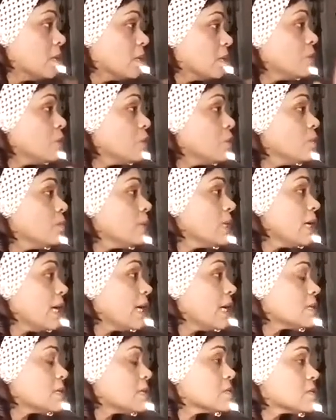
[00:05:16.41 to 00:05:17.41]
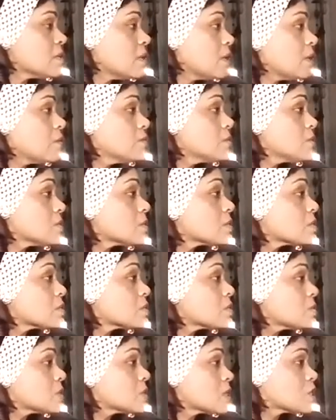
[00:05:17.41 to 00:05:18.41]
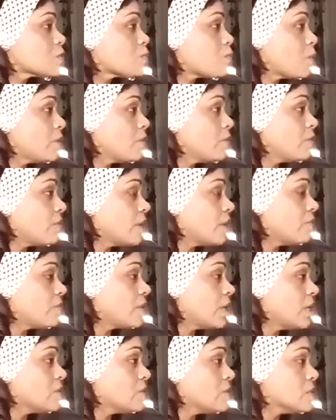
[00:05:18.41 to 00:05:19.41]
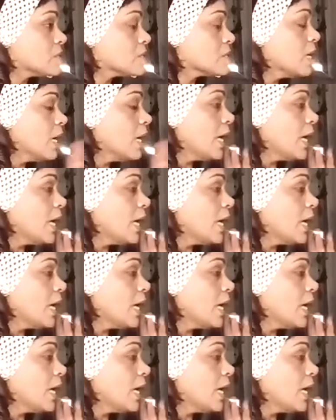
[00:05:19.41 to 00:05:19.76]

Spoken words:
the human head is around 6 to 6.5 kgs.